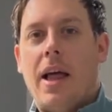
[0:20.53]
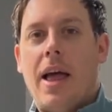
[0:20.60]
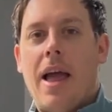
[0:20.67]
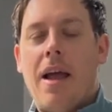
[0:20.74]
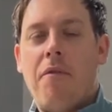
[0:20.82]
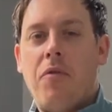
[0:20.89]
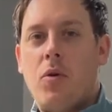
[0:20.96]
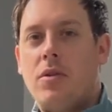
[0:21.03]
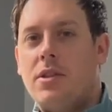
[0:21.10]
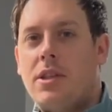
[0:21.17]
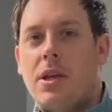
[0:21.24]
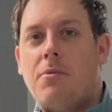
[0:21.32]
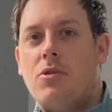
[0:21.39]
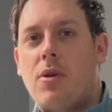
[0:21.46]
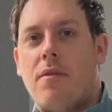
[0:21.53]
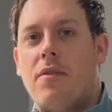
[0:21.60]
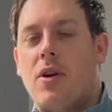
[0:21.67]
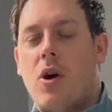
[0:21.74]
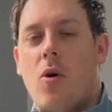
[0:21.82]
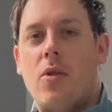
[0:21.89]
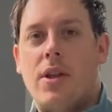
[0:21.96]
Everyone seemed to have a
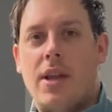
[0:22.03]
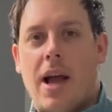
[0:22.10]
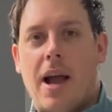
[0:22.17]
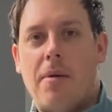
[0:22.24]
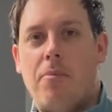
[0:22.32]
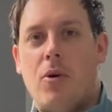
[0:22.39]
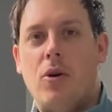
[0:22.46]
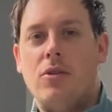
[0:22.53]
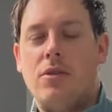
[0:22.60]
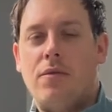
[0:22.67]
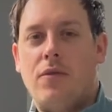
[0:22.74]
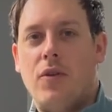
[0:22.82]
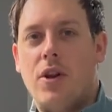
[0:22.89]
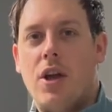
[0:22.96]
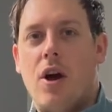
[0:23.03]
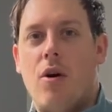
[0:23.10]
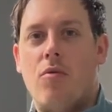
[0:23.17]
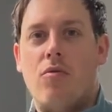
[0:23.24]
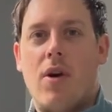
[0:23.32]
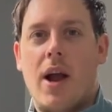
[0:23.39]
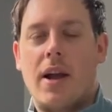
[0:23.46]
go at the nine ball. It's a funny old
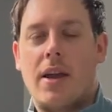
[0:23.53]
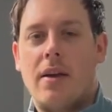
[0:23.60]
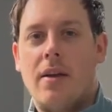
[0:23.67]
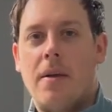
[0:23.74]
rack.